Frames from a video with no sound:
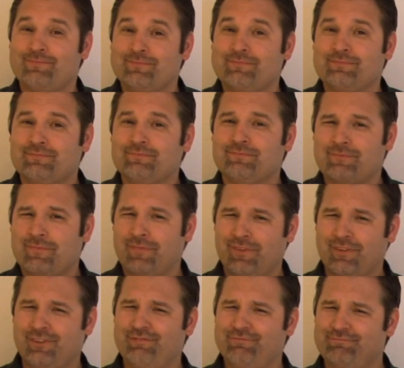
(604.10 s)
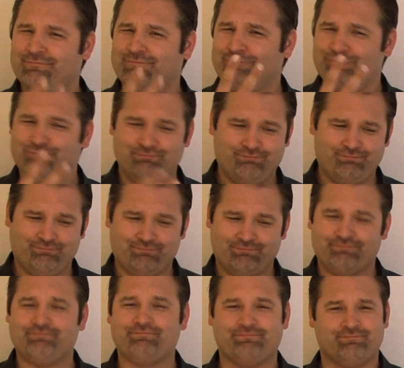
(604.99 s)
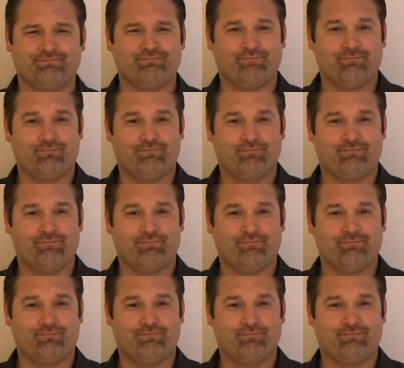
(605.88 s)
Next, we have two categories: